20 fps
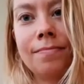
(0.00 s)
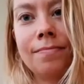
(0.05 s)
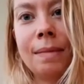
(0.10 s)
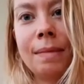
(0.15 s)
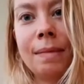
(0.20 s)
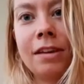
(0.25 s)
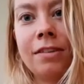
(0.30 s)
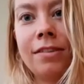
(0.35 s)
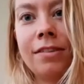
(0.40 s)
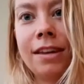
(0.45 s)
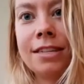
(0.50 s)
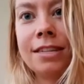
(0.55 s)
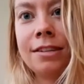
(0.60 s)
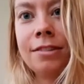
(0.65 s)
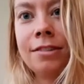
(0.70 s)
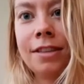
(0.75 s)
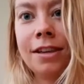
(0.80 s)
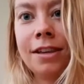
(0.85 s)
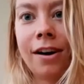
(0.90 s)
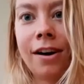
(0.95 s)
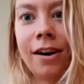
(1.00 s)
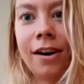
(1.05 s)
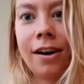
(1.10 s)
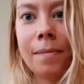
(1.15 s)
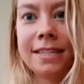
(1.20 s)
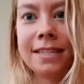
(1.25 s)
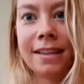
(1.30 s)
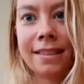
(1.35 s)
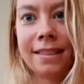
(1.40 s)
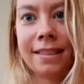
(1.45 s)
Maybe you need to do the
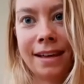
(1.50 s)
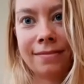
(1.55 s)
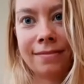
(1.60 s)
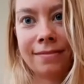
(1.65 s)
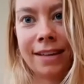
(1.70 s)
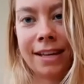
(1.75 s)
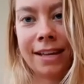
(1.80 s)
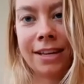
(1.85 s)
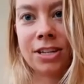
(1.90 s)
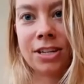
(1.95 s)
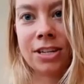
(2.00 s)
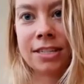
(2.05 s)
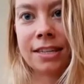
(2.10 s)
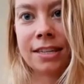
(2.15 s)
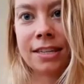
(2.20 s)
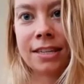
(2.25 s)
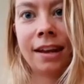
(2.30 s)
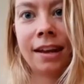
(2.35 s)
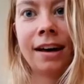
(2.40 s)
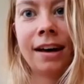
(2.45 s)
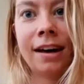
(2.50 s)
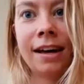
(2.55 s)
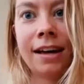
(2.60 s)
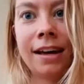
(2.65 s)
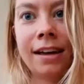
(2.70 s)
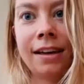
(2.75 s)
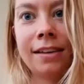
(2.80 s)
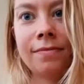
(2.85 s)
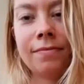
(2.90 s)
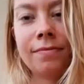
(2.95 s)
opposite thing, like just
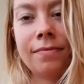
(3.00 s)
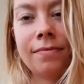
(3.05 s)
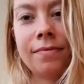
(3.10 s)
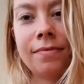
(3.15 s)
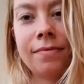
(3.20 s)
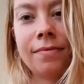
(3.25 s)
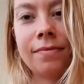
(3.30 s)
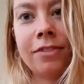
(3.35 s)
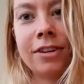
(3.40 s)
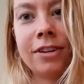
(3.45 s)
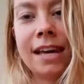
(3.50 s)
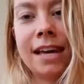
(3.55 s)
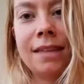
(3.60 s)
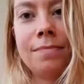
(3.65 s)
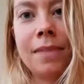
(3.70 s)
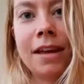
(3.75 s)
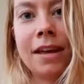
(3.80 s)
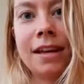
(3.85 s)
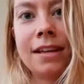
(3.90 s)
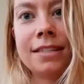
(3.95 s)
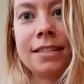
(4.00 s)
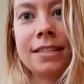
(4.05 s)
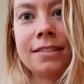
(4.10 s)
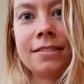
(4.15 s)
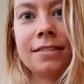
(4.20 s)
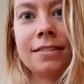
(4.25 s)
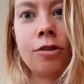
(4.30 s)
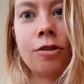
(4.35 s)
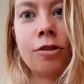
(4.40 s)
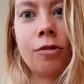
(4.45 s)
lie for 10
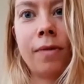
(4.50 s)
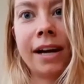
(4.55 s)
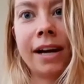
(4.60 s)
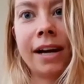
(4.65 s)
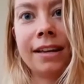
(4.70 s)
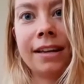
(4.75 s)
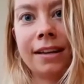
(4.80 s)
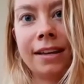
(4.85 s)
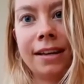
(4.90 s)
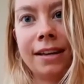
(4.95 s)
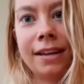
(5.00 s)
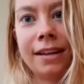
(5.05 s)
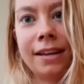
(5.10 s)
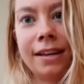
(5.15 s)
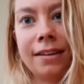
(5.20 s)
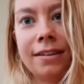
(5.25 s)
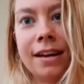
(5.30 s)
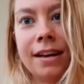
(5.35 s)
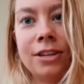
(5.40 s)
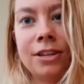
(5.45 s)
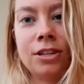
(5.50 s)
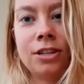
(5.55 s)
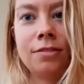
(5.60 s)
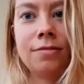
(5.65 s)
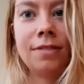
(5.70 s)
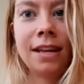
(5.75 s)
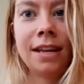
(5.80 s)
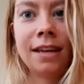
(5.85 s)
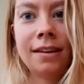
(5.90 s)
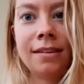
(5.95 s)
minutes quietly and
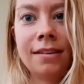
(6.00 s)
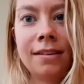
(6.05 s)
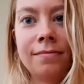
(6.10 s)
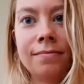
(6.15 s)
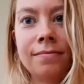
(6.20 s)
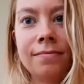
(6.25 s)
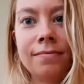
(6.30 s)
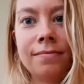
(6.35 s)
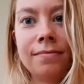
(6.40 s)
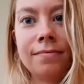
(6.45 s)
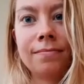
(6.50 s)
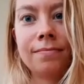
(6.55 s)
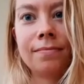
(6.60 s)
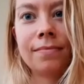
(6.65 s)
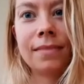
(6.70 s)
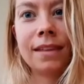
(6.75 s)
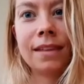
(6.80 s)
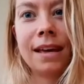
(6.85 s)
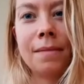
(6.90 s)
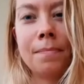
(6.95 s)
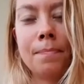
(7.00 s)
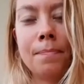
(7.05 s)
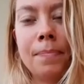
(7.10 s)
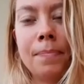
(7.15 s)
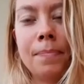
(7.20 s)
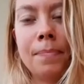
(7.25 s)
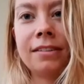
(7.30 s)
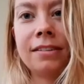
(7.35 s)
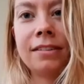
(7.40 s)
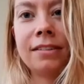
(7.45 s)
tune in and
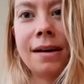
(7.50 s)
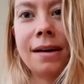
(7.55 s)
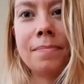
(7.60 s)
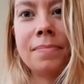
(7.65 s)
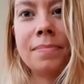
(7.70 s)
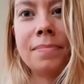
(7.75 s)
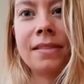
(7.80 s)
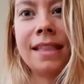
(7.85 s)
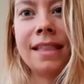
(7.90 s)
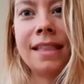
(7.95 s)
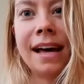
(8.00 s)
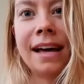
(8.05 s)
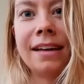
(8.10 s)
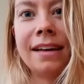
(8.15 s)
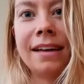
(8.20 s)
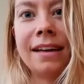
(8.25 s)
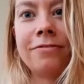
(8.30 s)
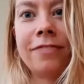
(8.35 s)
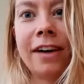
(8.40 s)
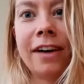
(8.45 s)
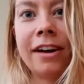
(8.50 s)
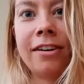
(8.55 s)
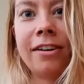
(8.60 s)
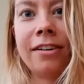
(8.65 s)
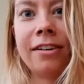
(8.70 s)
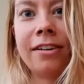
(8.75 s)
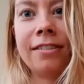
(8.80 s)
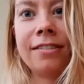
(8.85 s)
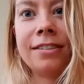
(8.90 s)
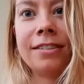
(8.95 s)
build up that
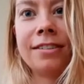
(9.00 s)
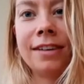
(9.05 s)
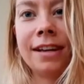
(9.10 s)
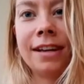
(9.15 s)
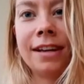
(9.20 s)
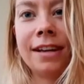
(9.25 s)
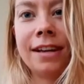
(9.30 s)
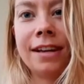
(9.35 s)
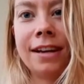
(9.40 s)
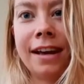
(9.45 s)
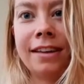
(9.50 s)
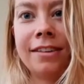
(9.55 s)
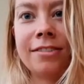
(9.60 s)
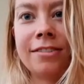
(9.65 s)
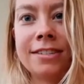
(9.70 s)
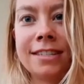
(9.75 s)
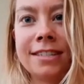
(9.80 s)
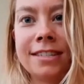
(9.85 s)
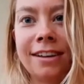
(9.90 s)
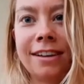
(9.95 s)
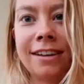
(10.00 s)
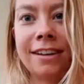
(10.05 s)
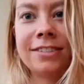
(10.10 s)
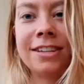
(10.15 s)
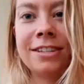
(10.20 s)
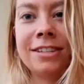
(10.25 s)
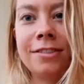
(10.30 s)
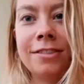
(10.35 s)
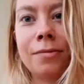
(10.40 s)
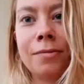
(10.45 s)
fire to ignite yourself
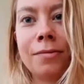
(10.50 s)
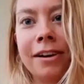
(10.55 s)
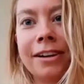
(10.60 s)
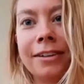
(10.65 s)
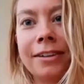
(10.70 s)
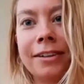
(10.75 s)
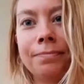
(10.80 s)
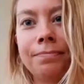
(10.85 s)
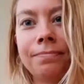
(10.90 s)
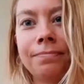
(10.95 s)
to do the work.